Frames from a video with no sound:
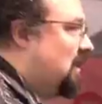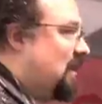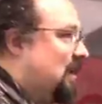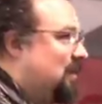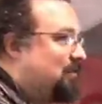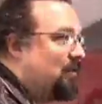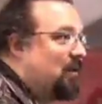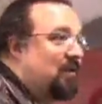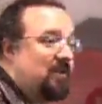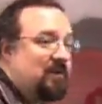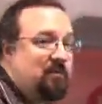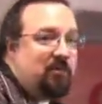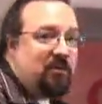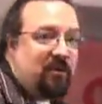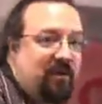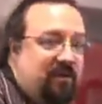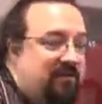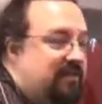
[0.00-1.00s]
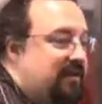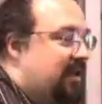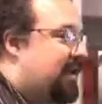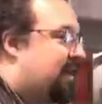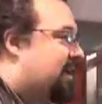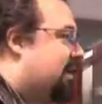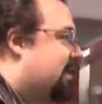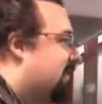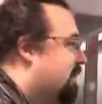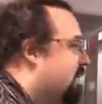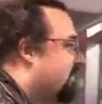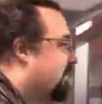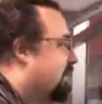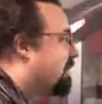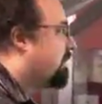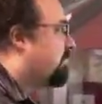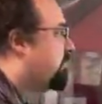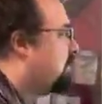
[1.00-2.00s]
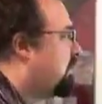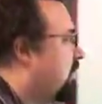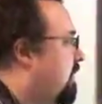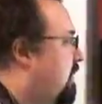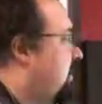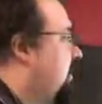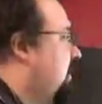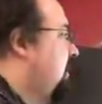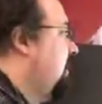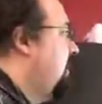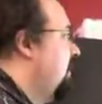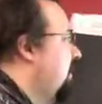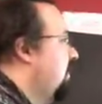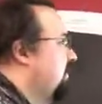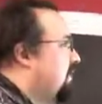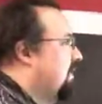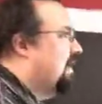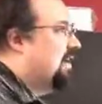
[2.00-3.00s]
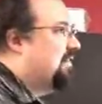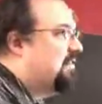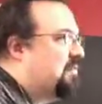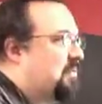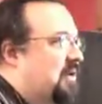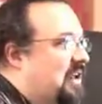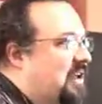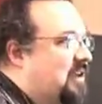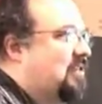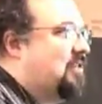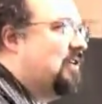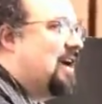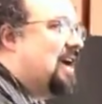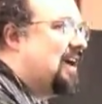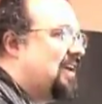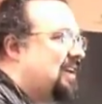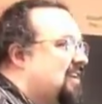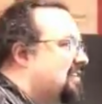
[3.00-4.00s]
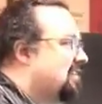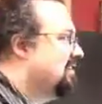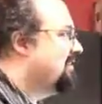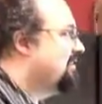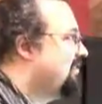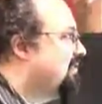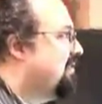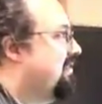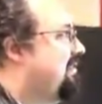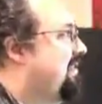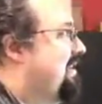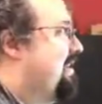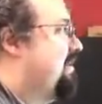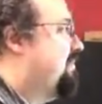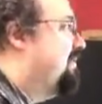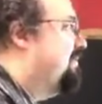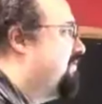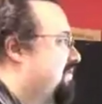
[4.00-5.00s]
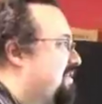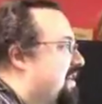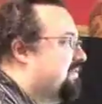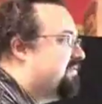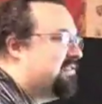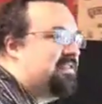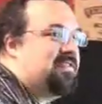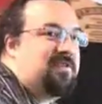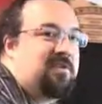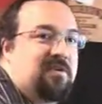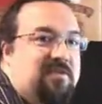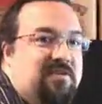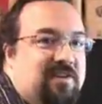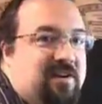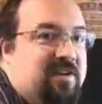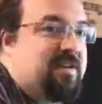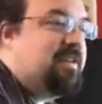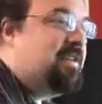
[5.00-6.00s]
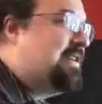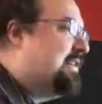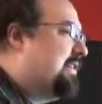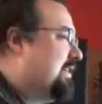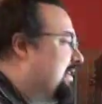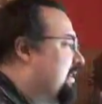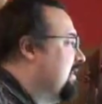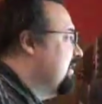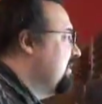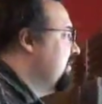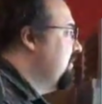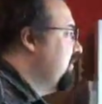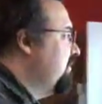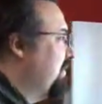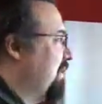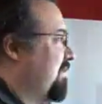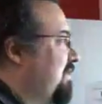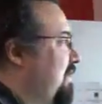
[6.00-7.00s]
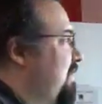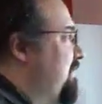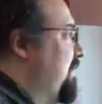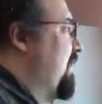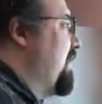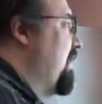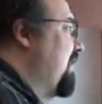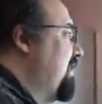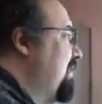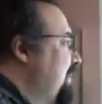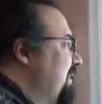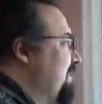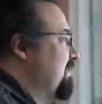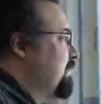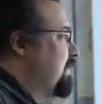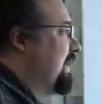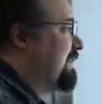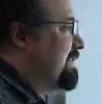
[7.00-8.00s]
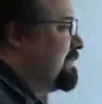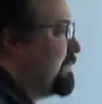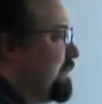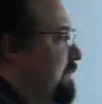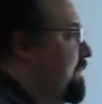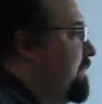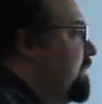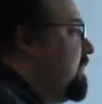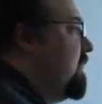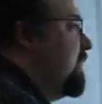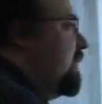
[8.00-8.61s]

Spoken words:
and for all the employees. And we have a pretty crack sort of team of chefs and cooks here who work very, very hard to make this possible.